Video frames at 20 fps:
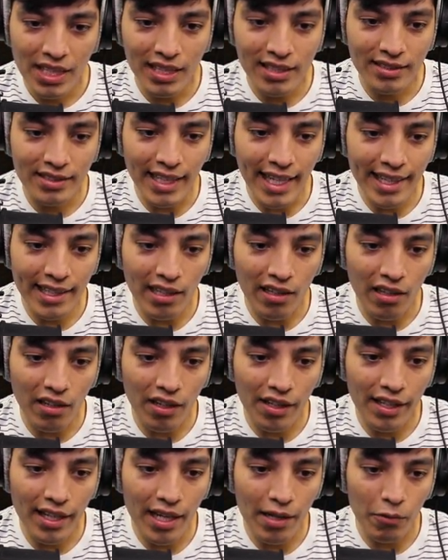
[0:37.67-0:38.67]
Is that
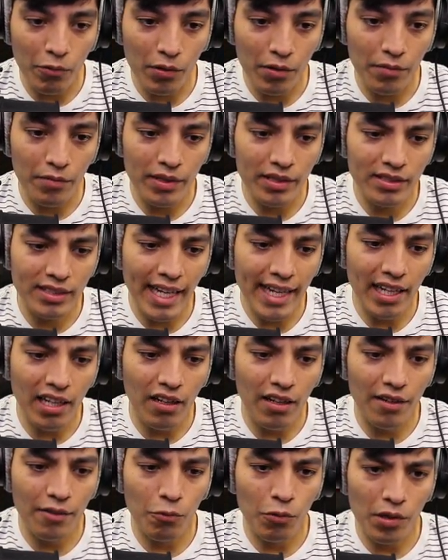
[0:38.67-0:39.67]
all that we're is that
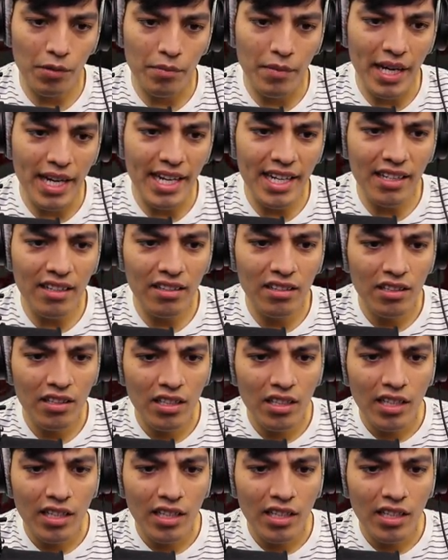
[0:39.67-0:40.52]
all we're made?